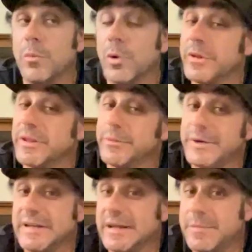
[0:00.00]
more than
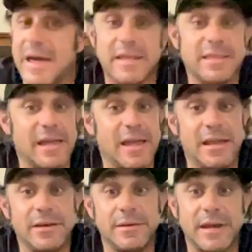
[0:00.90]
we did back
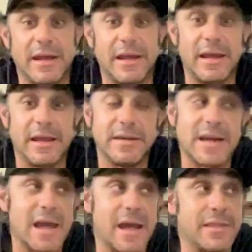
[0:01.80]
then. And
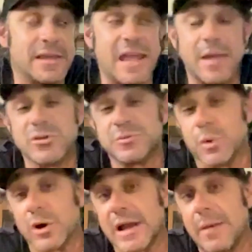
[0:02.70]
yeah, the game is
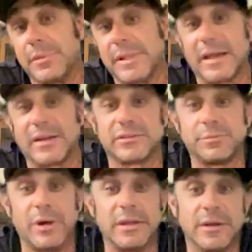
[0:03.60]
more complex,
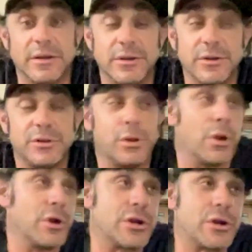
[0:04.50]
but the
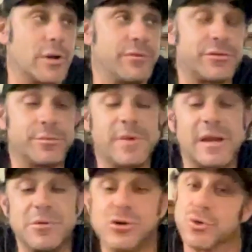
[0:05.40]
learning curves are
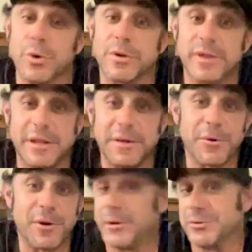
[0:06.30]
maybe shorter than they
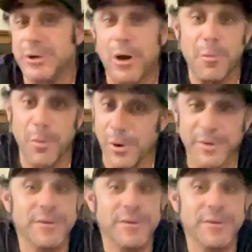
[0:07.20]
were because we know more,